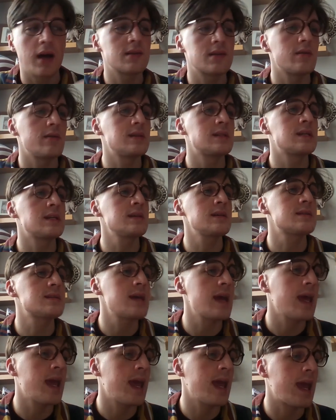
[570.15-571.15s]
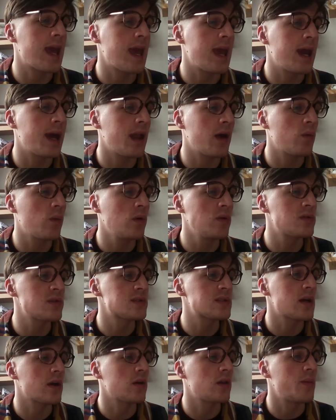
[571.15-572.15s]
So it does say here, and I will just
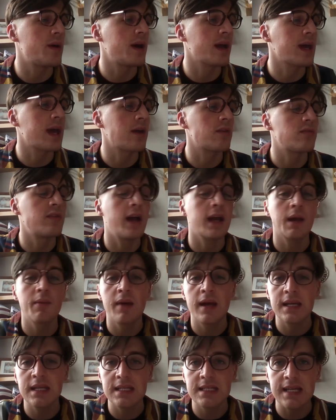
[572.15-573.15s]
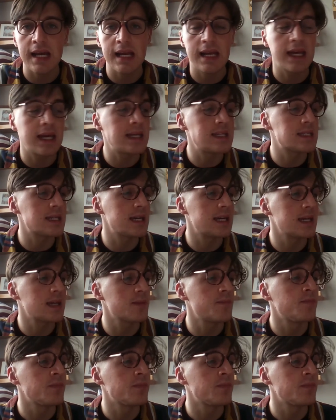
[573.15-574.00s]
tell you on the back here, recommended daily intake.